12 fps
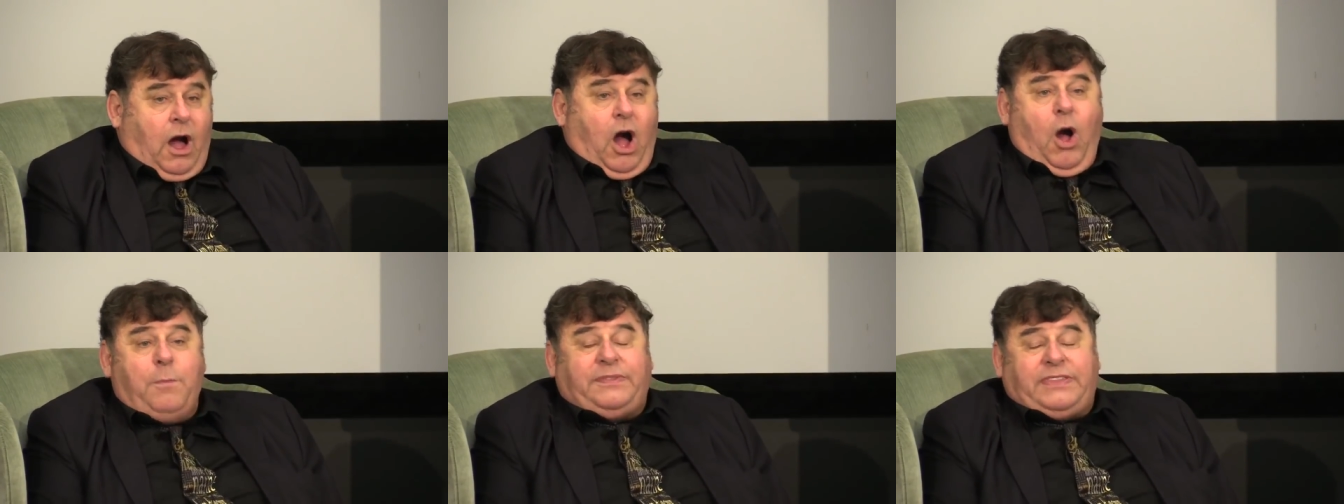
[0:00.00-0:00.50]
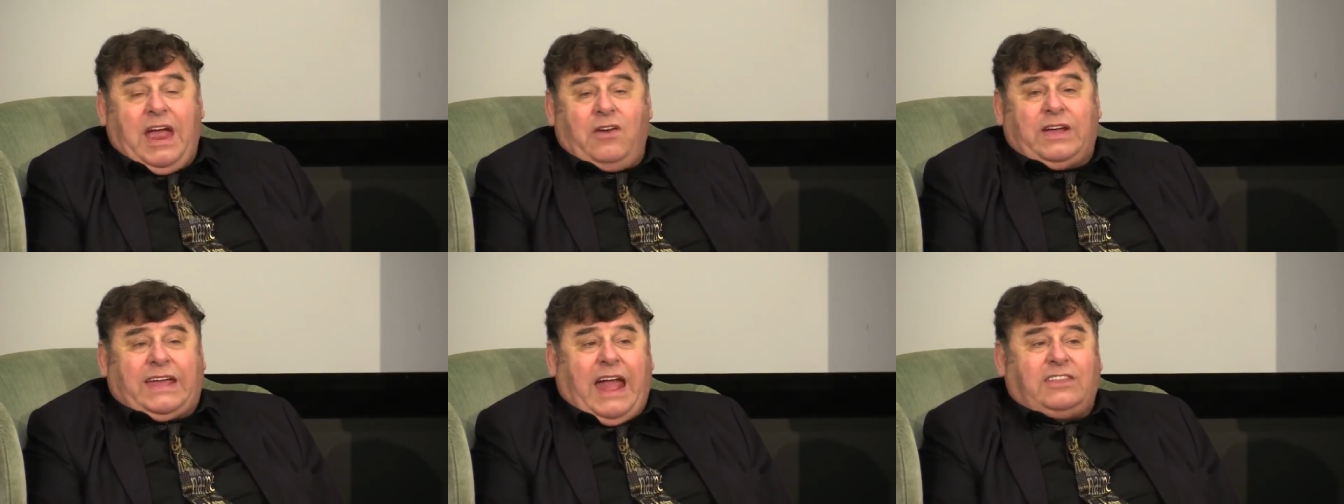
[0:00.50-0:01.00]
Oh, but
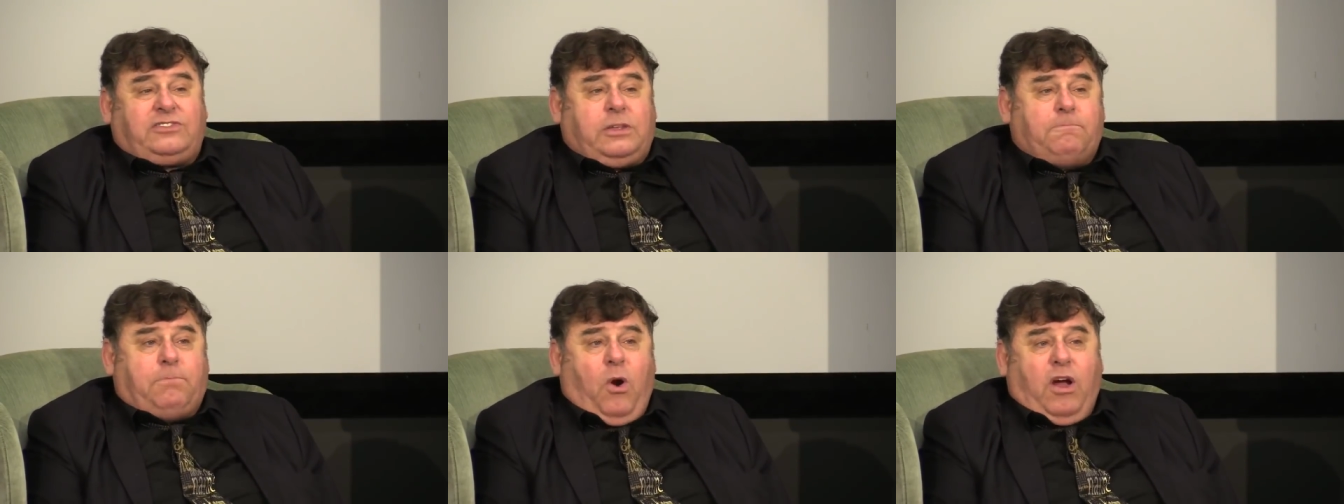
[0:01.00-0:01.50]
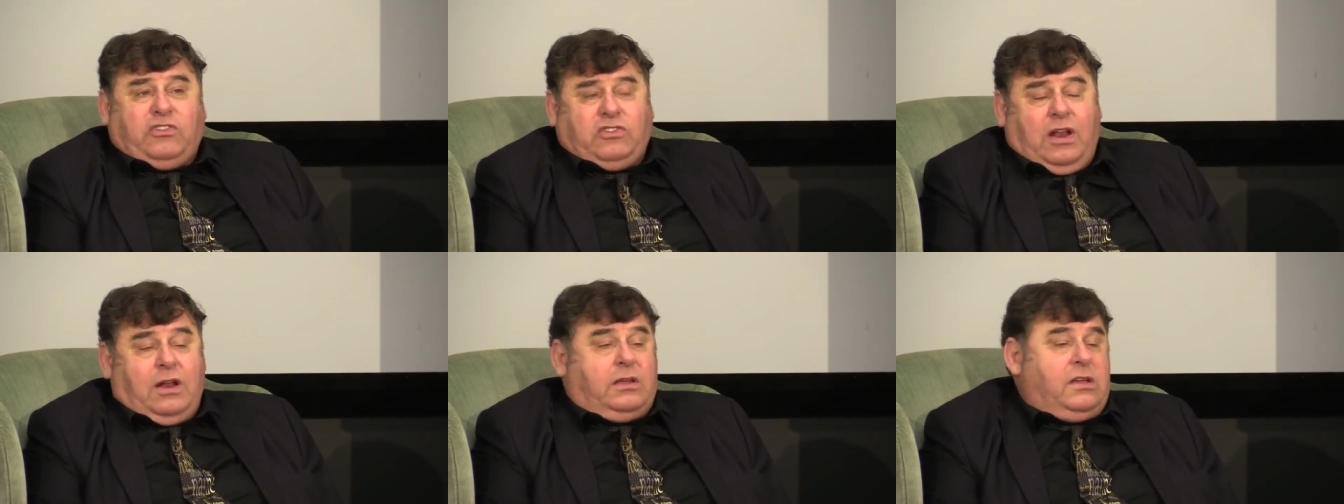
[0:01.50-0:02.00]
they're against
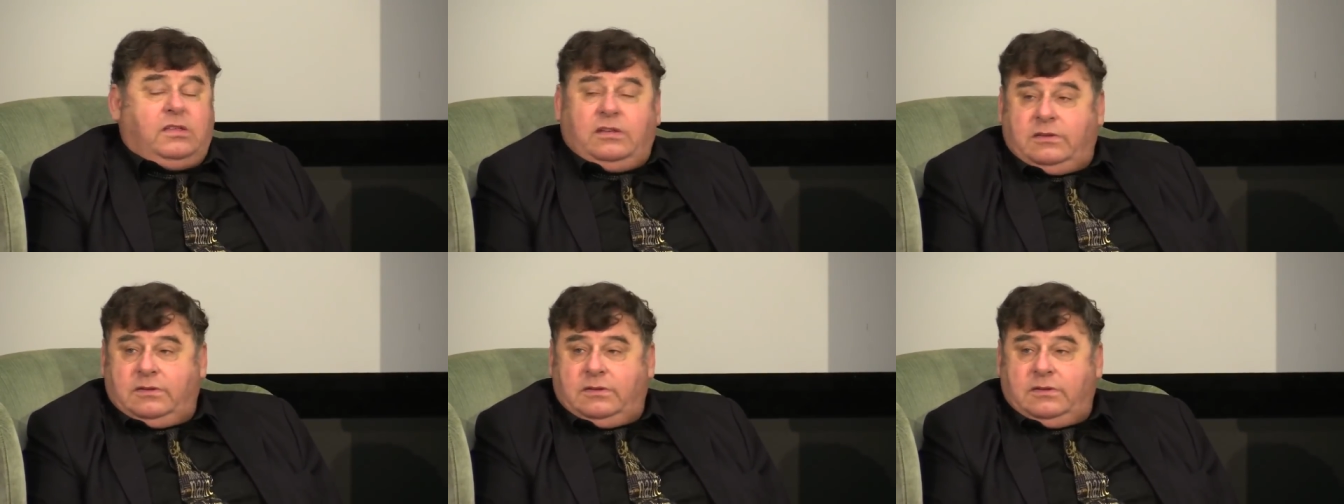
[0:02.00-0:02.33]
abortion.